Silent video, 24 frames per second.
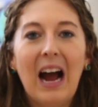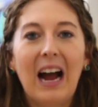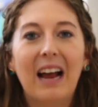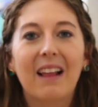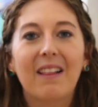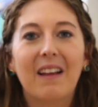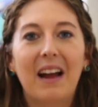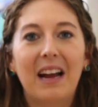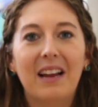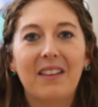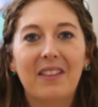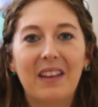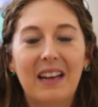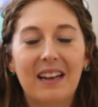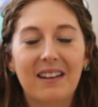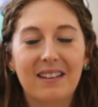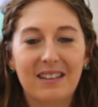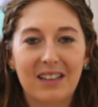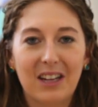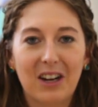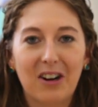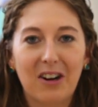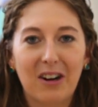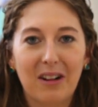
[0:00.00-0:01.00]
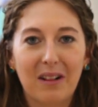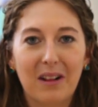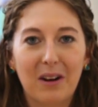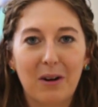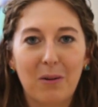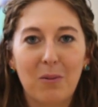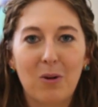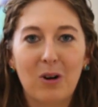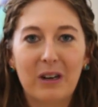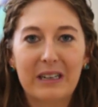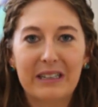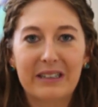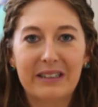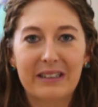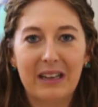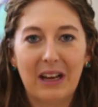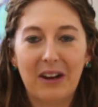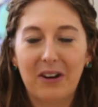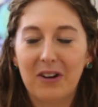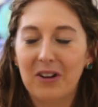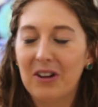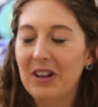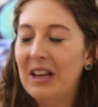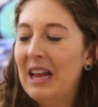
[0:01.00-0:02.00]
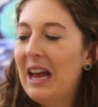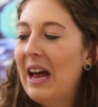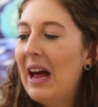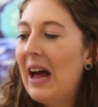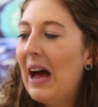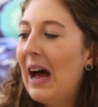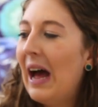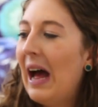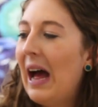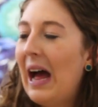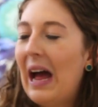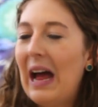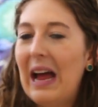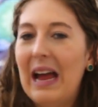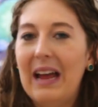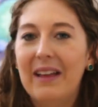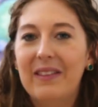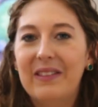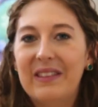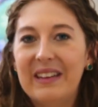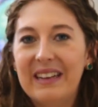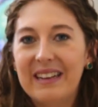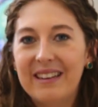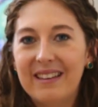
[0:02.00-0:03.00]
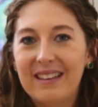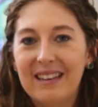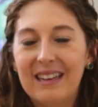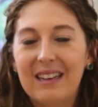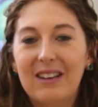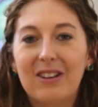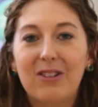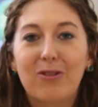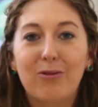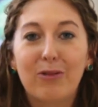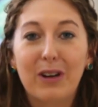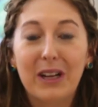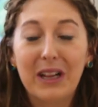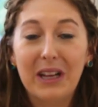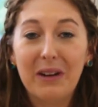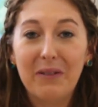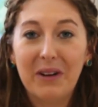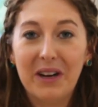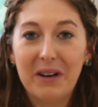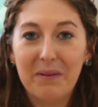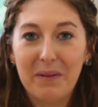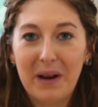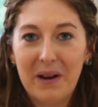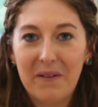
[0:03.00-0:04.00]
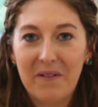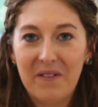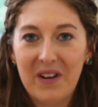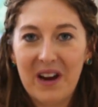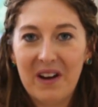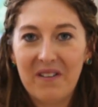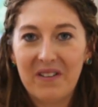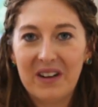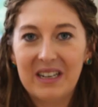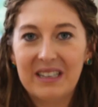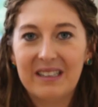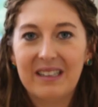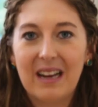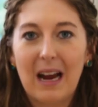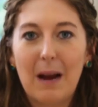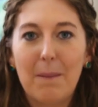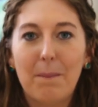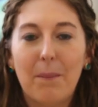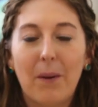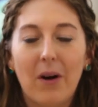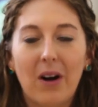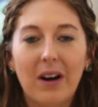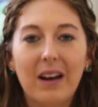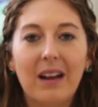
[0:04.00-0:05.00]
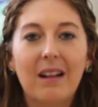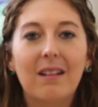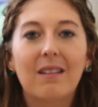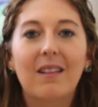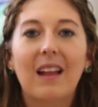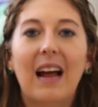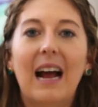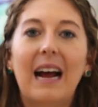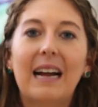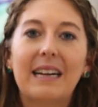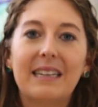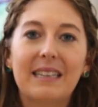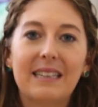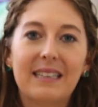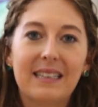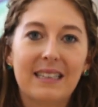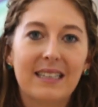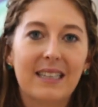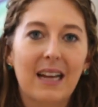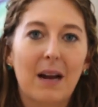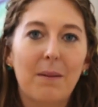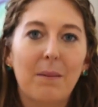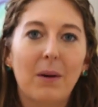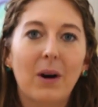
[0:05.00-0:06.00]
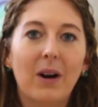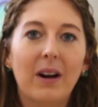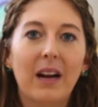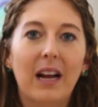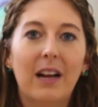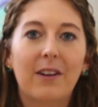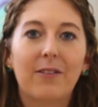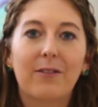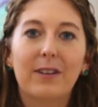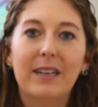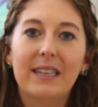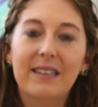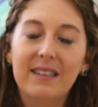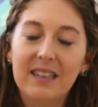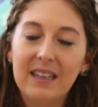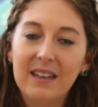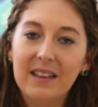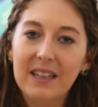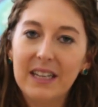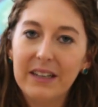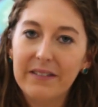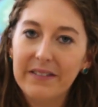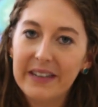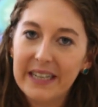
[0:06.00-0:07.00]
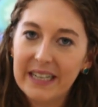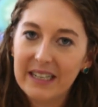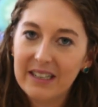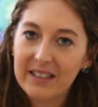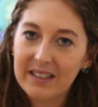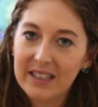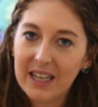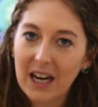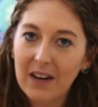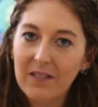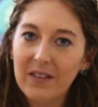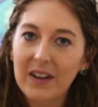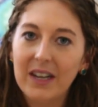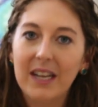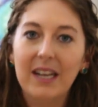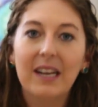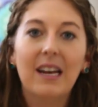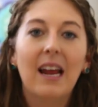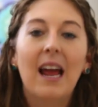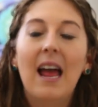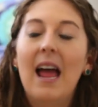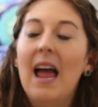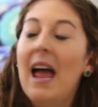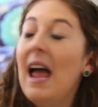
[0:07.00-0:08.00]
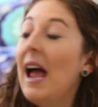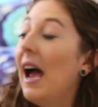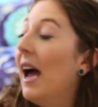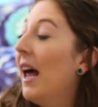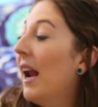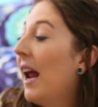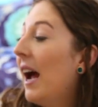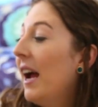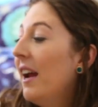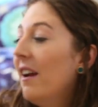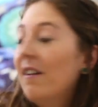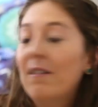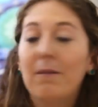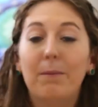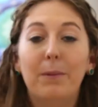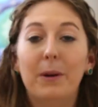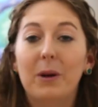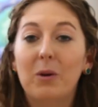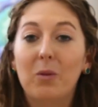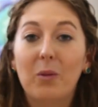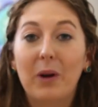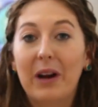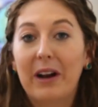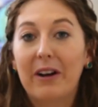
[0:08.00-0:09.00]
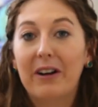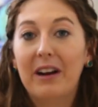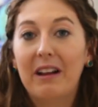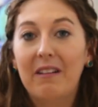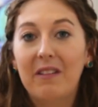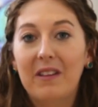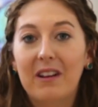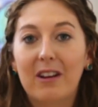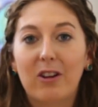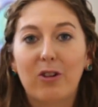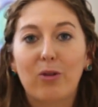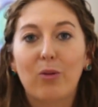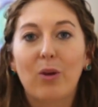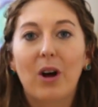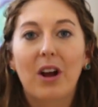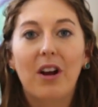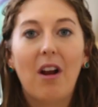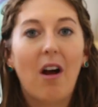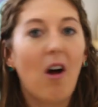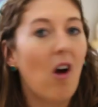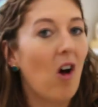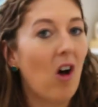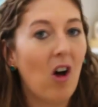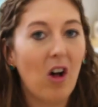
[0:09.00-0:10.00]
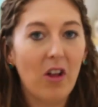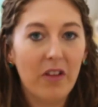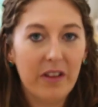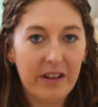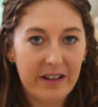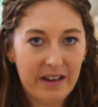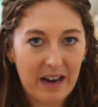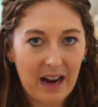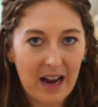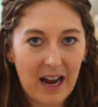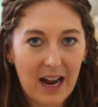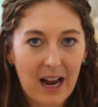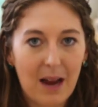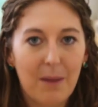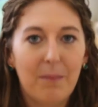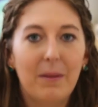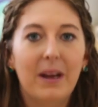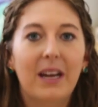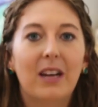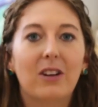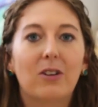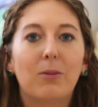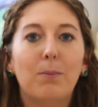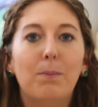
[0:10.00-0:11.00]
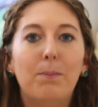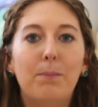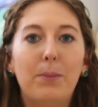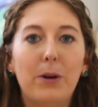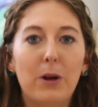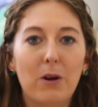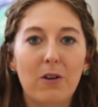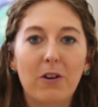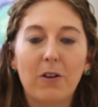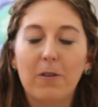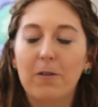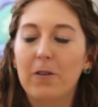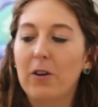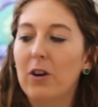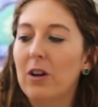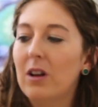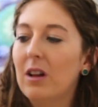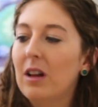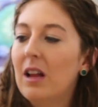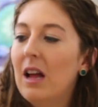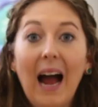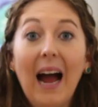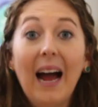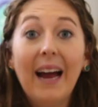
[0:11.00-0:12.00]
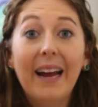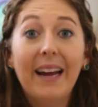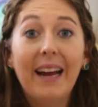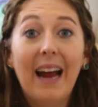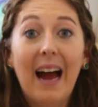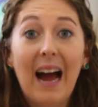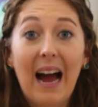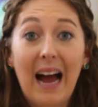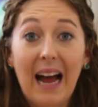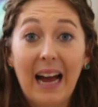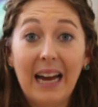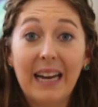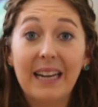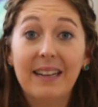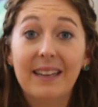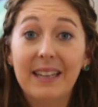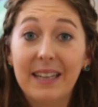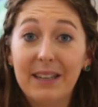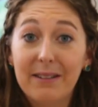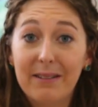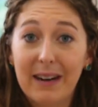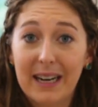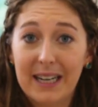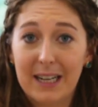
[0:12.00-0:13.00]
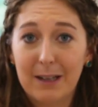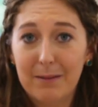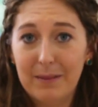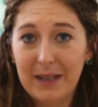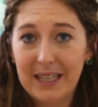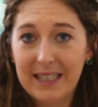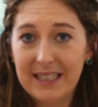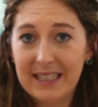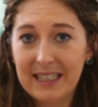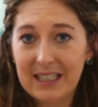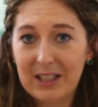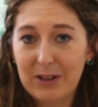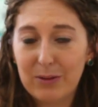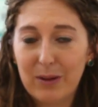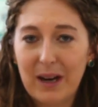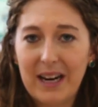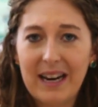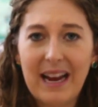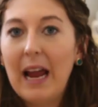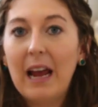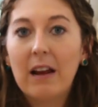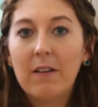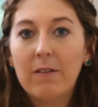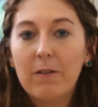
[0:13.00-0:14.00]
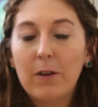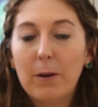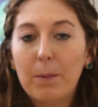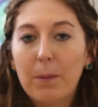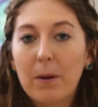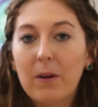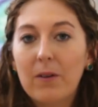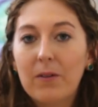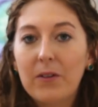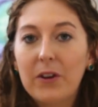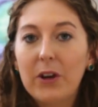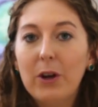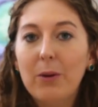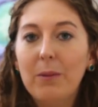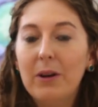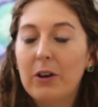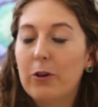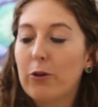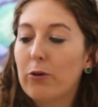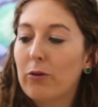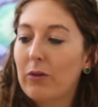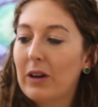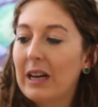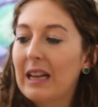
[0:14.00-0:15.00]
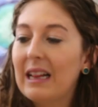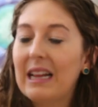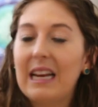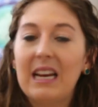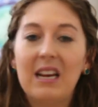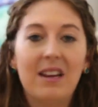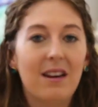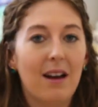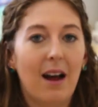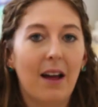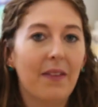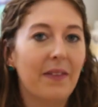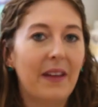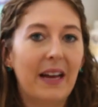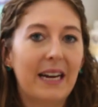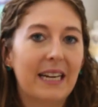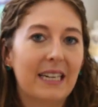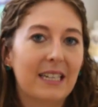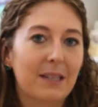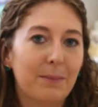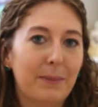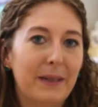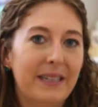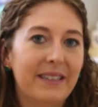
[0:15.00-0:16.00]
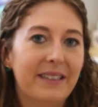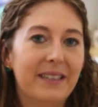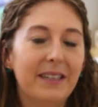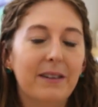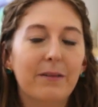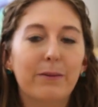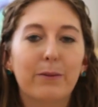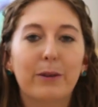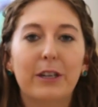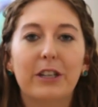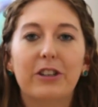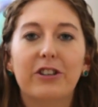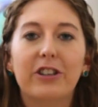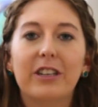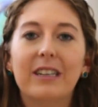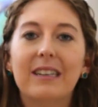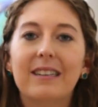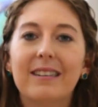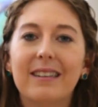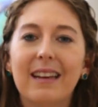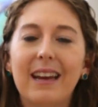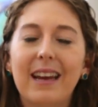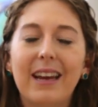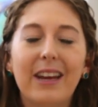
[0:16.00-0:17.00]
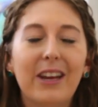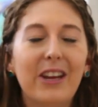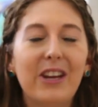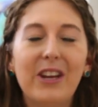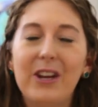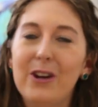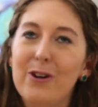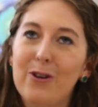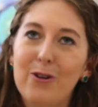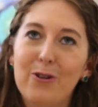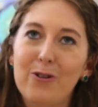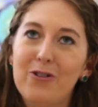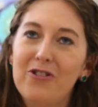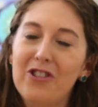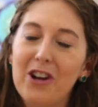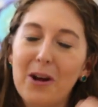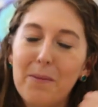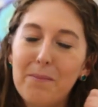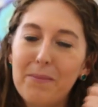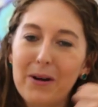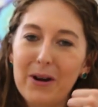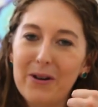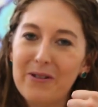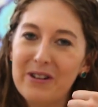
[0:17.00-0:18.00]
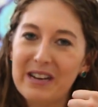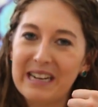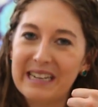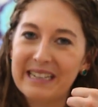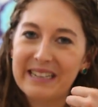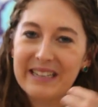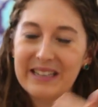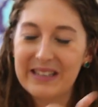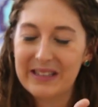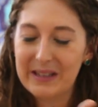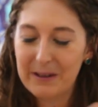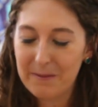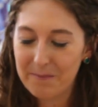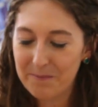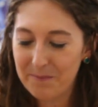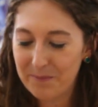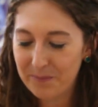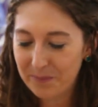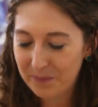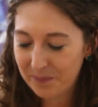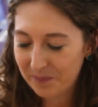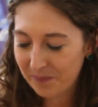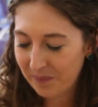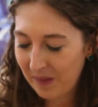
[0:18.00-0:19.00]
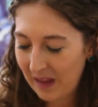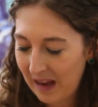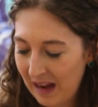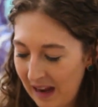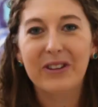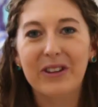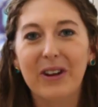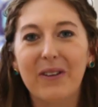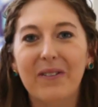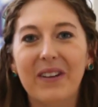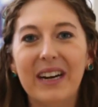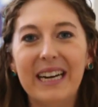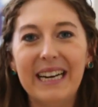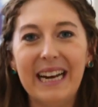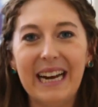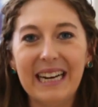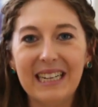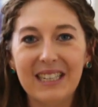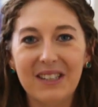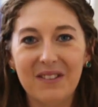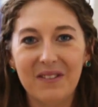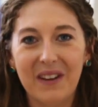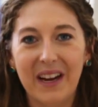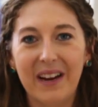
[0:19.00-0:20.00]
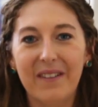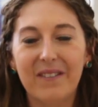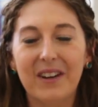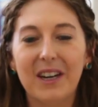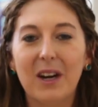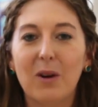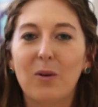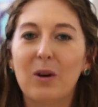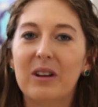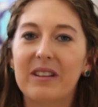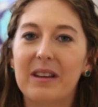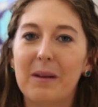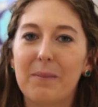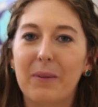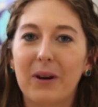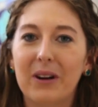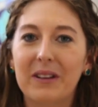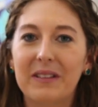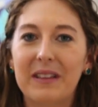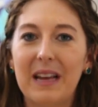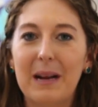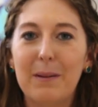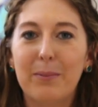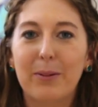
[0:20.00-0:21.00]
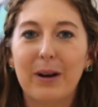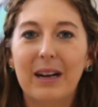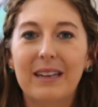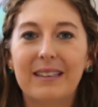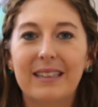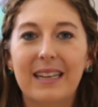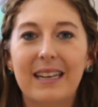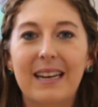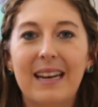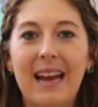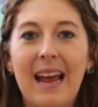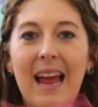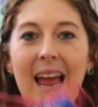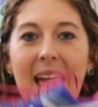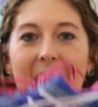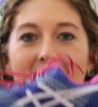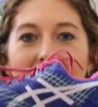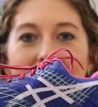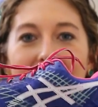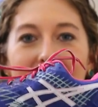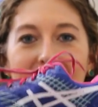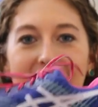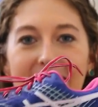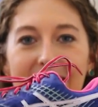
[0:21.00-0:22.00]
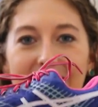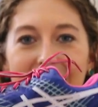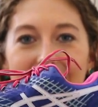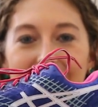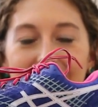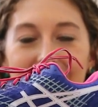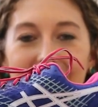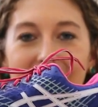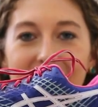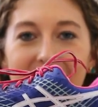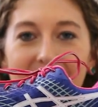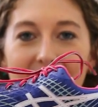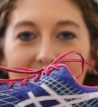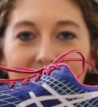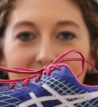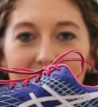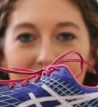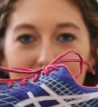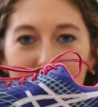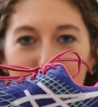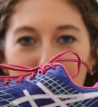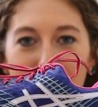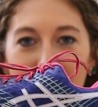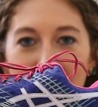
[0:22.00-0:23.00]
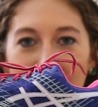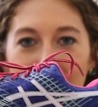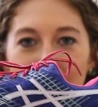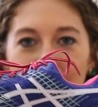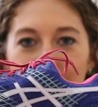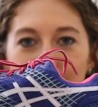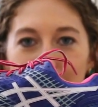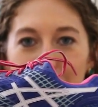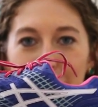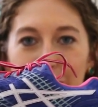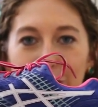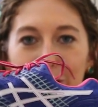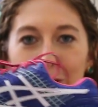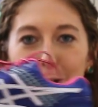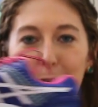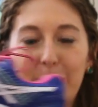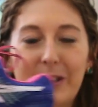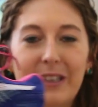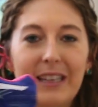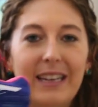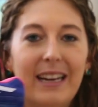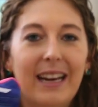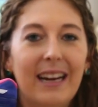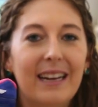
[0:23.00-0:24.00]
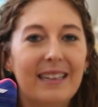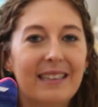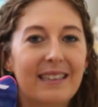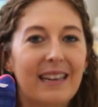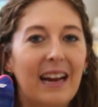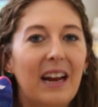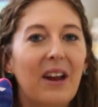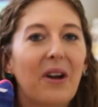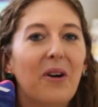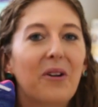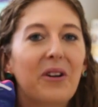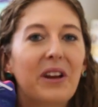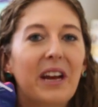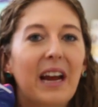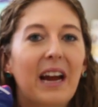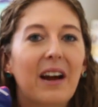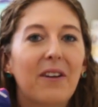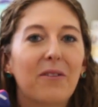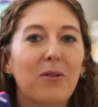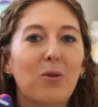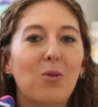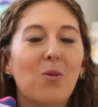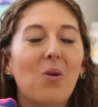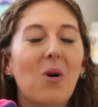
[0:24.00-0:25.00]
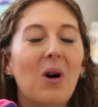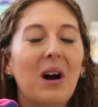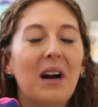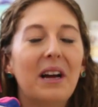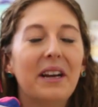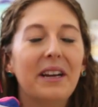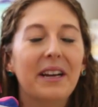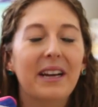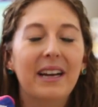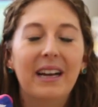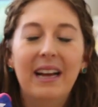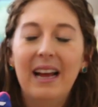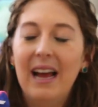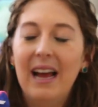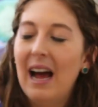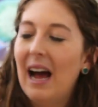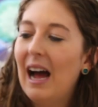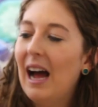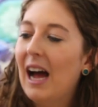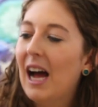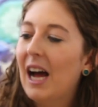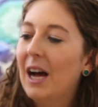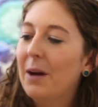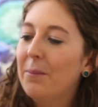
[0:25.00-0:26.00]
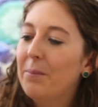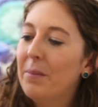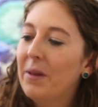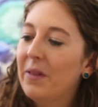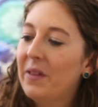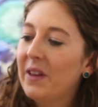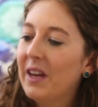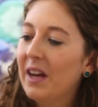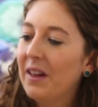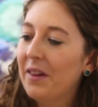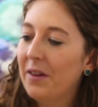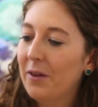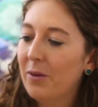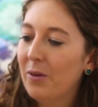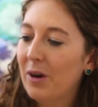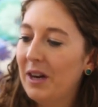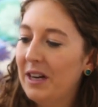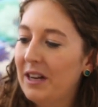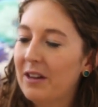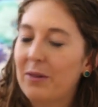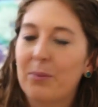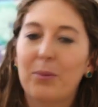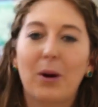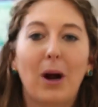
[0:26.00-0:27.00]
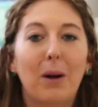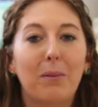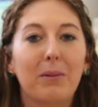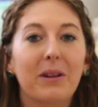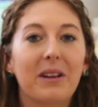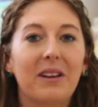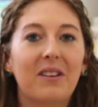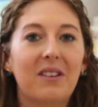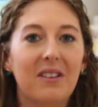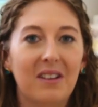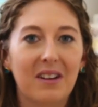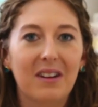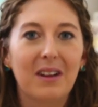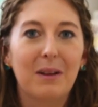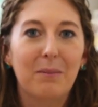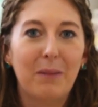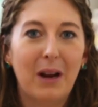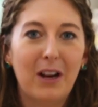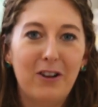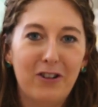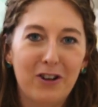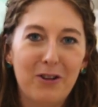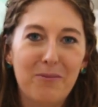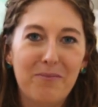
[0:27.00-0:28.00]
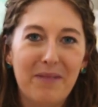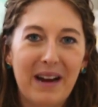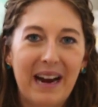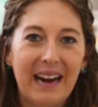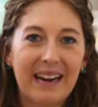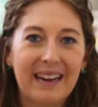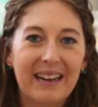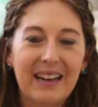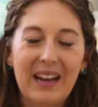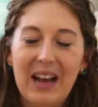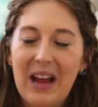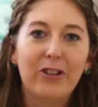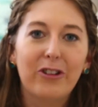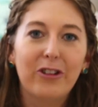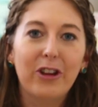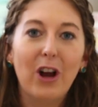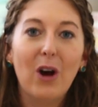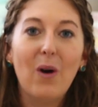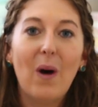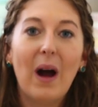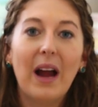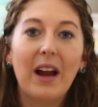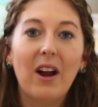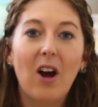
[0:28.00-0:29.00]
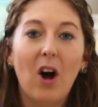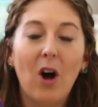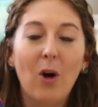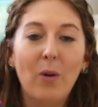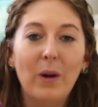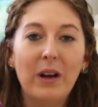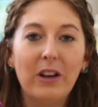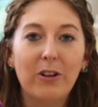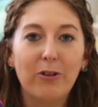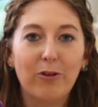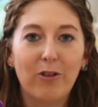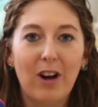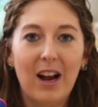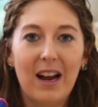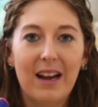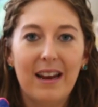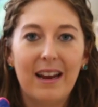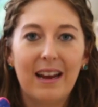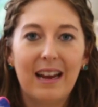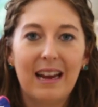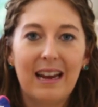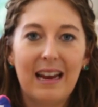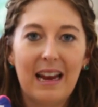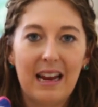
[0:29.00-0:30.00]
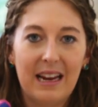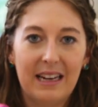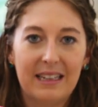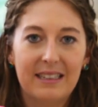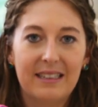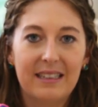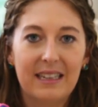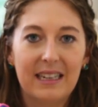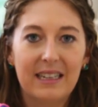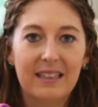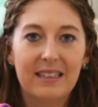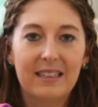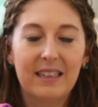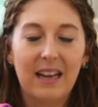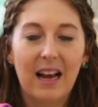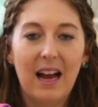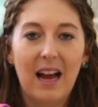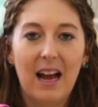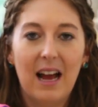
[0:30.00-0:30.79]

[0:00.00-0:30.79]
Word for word: I like things that are a little more subtle, and this is really one of my favorites. I bought it last summer and recently rediscovered it, and I have been wearing this one all the time. It's beautiful. I highly recommend this one. And for perfume, it's really not that expensive, which is a huge bonus. So my next favorite was a birthday present, and it is this pair of shoes. Yes, I only have one. The other one is probably still in my gym bag. So I always run in ASICS.